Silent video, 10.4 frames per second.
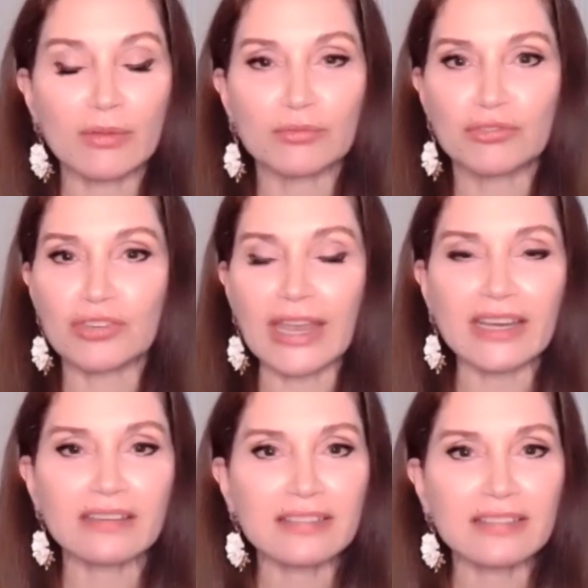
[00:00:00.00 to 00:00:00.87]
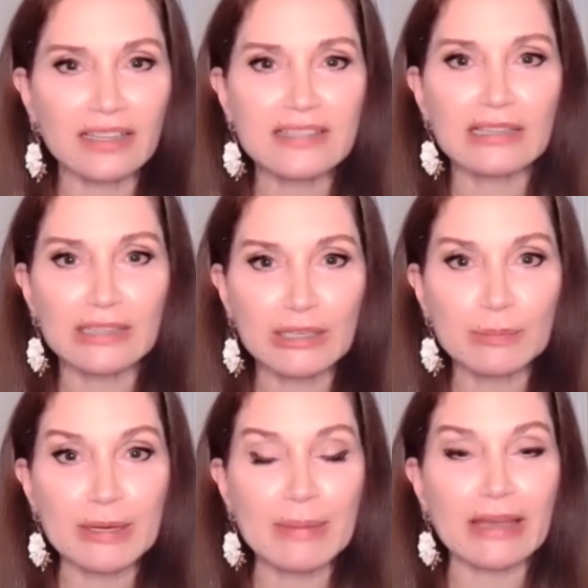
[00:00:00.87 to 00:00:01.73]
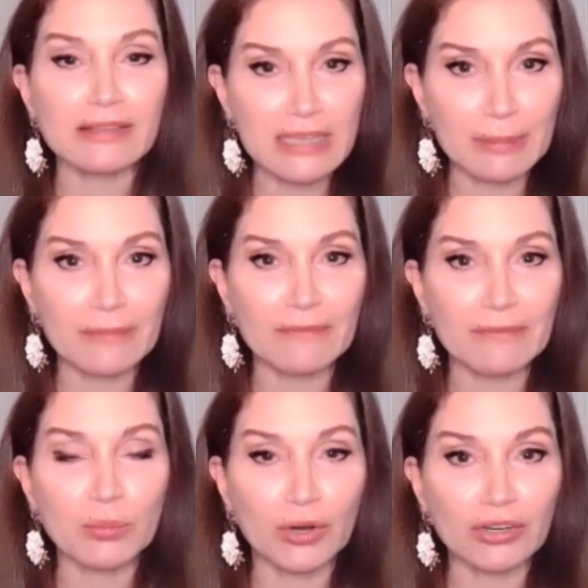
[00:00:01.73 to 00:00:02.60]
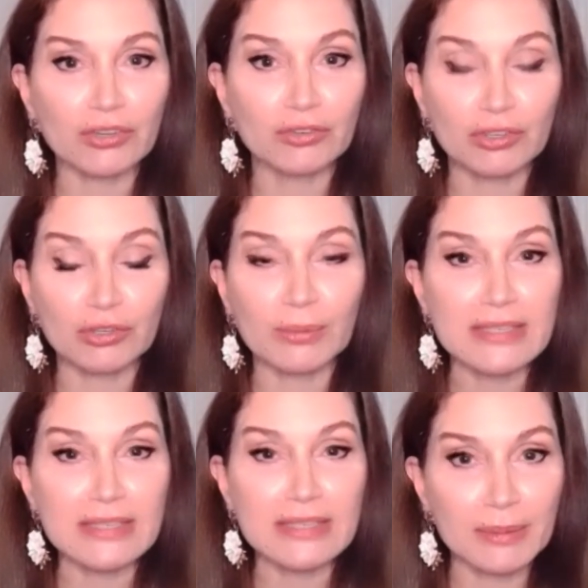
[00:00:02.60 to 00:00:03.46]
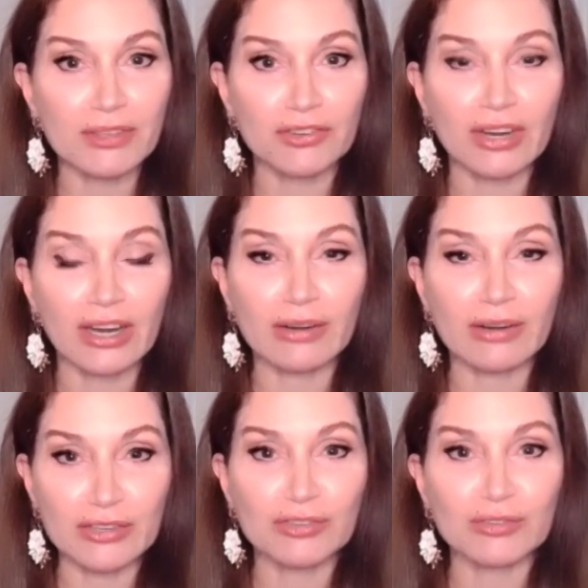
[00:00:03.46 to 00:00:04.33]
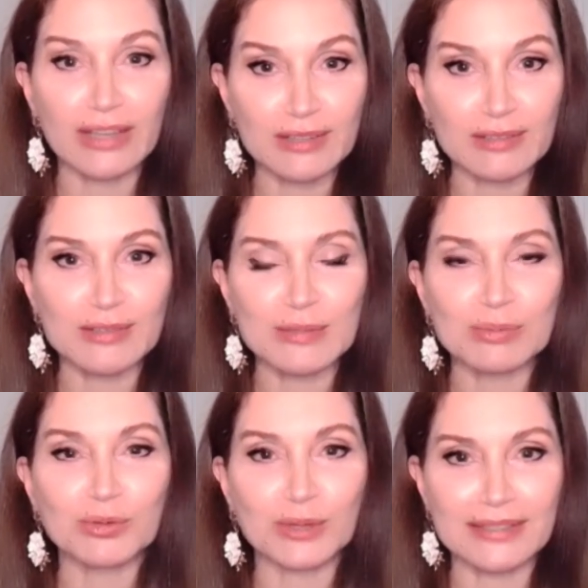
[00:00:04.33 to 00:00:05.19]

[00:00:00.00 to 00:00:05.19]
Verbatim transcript: Jane, tell us a little bit about some of the work you do and some of the charities you like to support.